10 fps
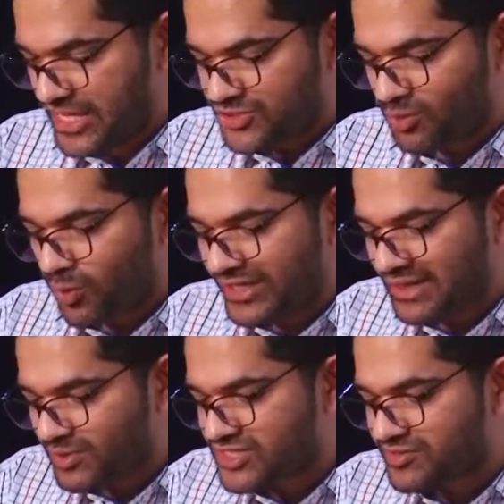So what
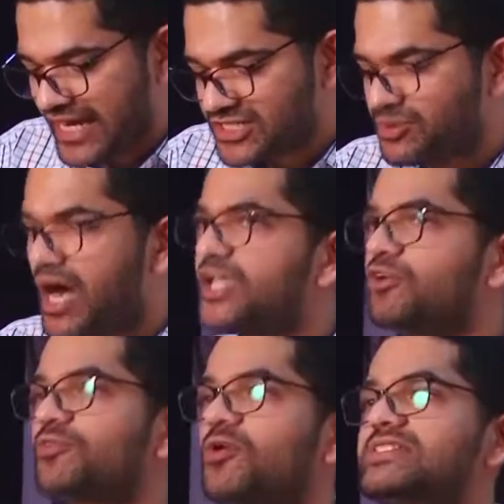he was trying to argue,
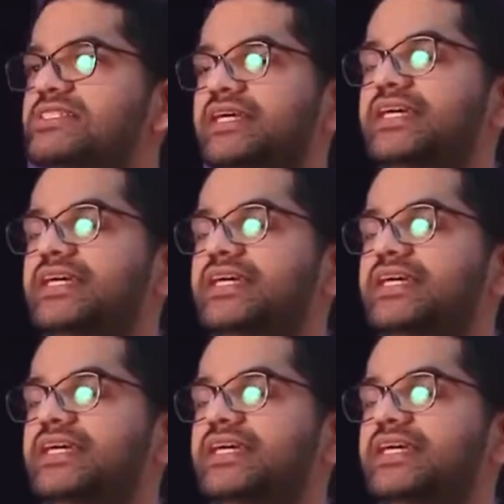of course,